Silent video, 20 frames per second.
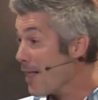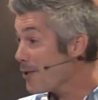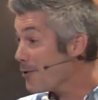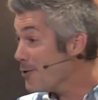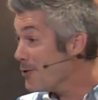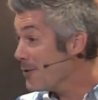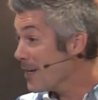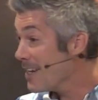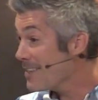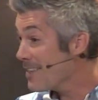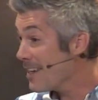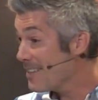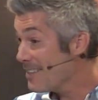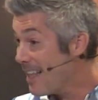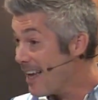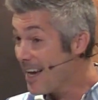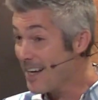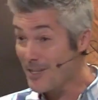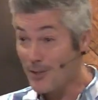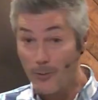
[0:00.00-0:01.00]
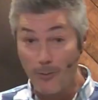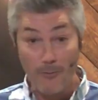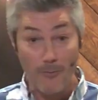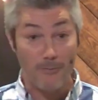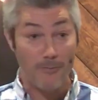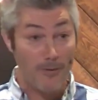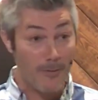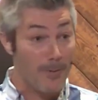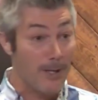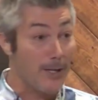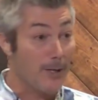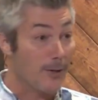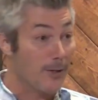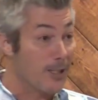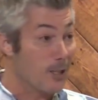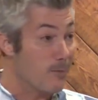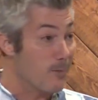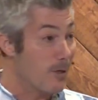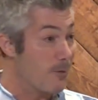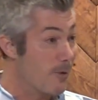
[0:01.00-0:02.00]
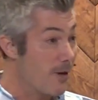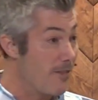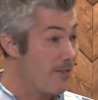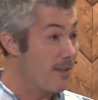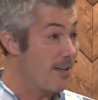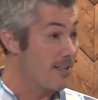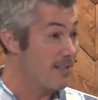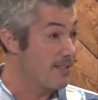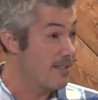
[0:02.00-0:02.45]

you guys online, so I'm familiar a little bit with this